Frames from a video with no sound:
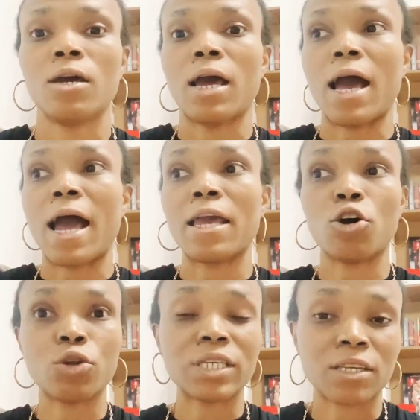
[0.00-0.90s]
I
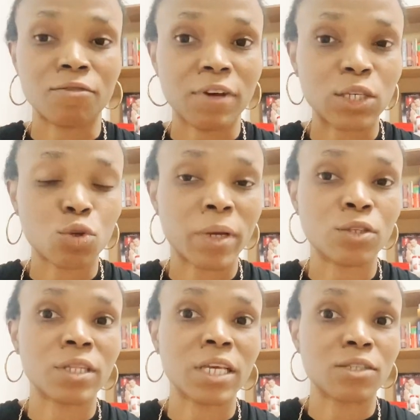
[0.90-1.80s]
always advise
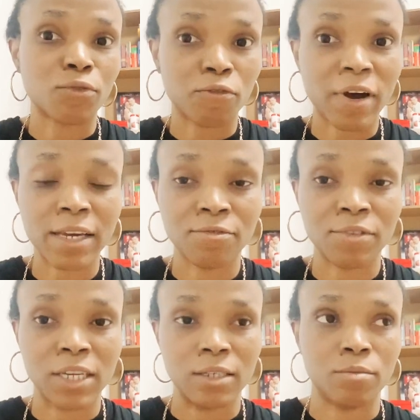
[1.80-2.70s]
women to test for
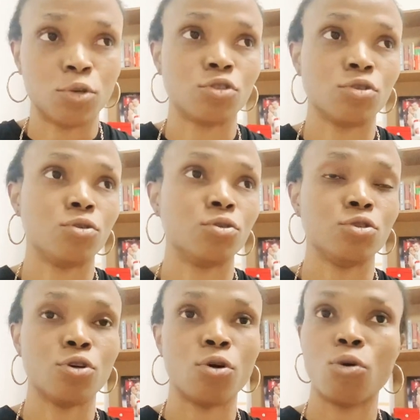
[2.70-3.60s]
five days because you know
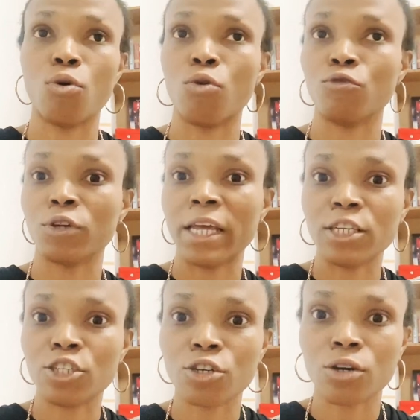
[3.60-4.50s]
your
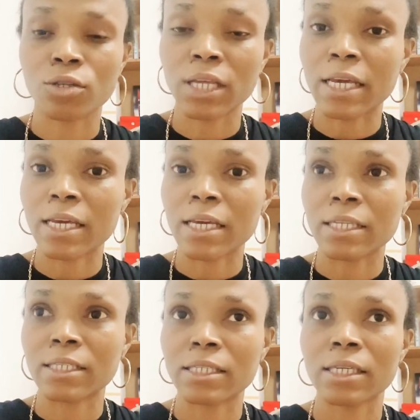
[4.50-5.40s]
ovulation
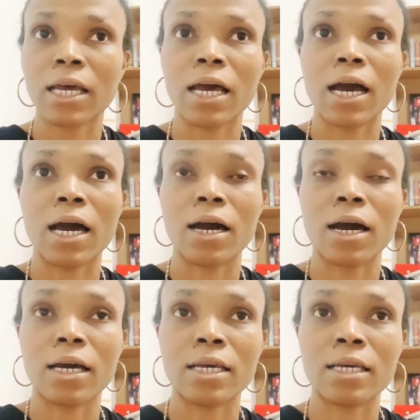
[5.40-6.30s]
is
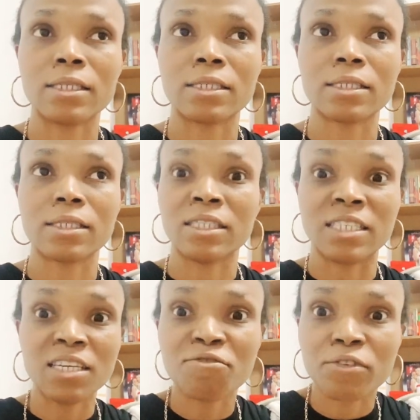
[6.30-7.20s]
uh, it's
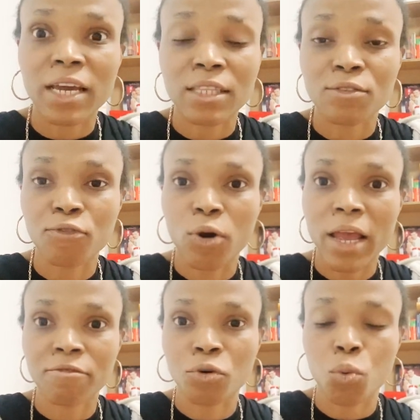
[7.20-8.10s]
different for
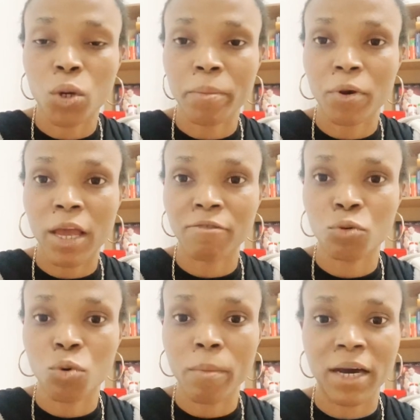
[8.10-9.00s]
every
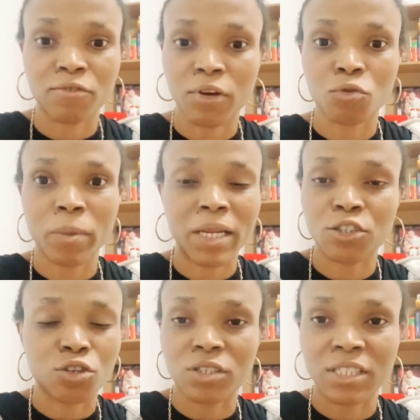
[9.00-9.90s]
every woman. For every woman,
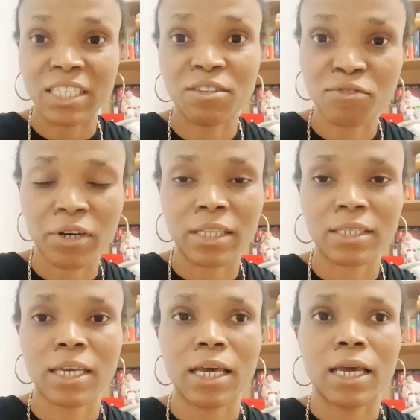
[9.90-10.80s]
it's just different.